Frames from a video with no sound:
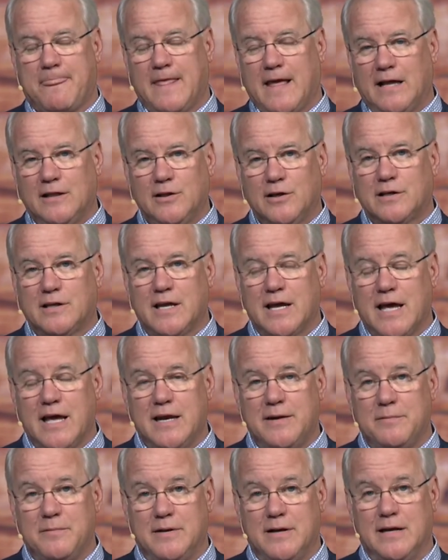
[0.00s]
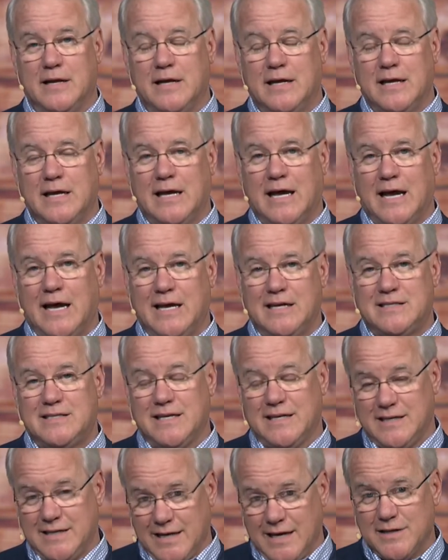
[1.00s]
I looked at him and I
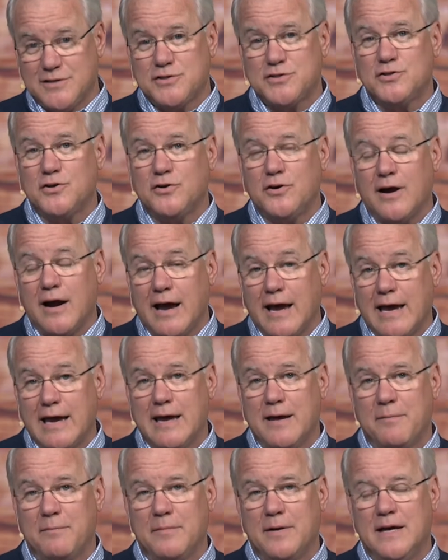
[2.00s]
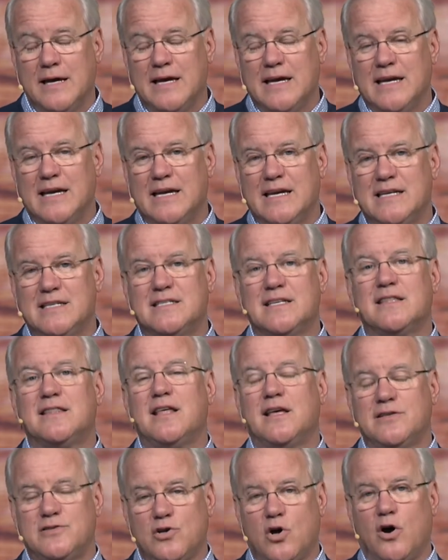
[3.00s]
said, "Yes, sir, I am." He said,
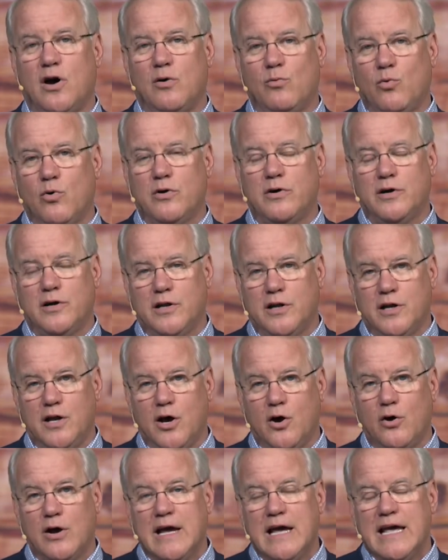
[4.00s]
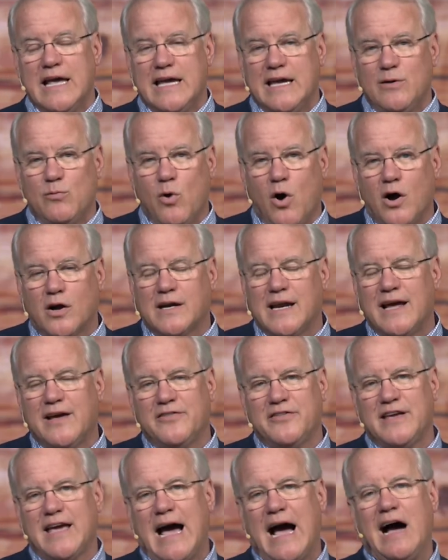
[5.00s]
"That's all I wanted to know." He walked
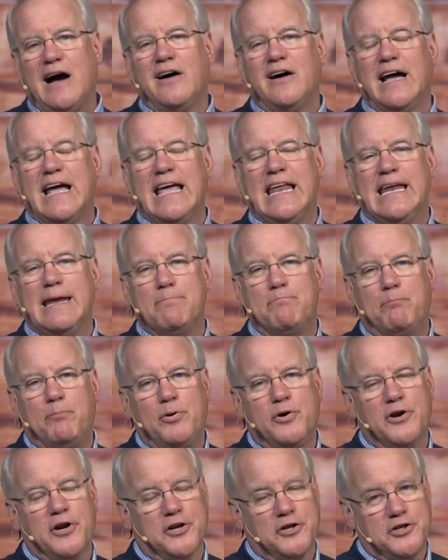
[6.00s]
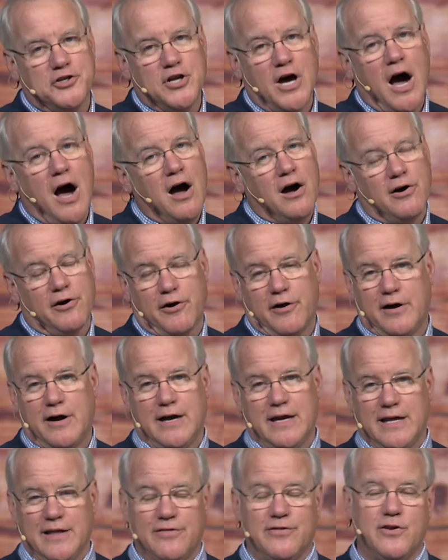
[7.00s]
down the aisle and he put a dollar
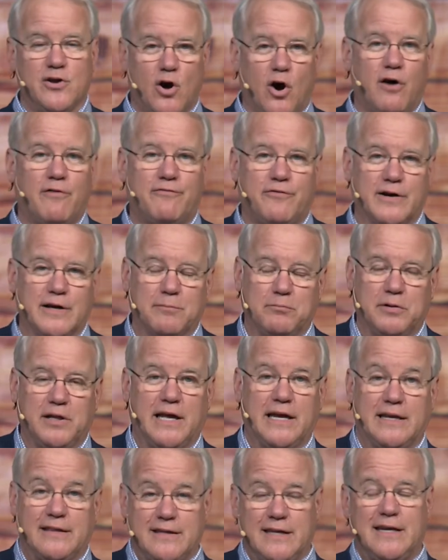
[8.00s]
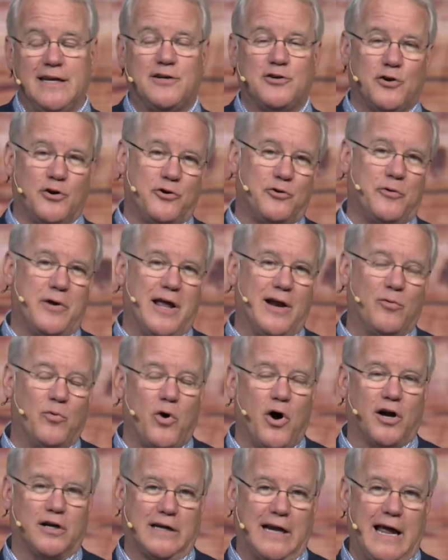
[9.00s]
in the offering plate, and then he turned around and
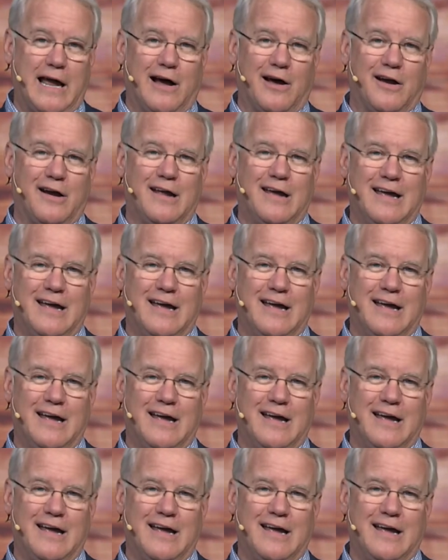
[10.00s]
walked out.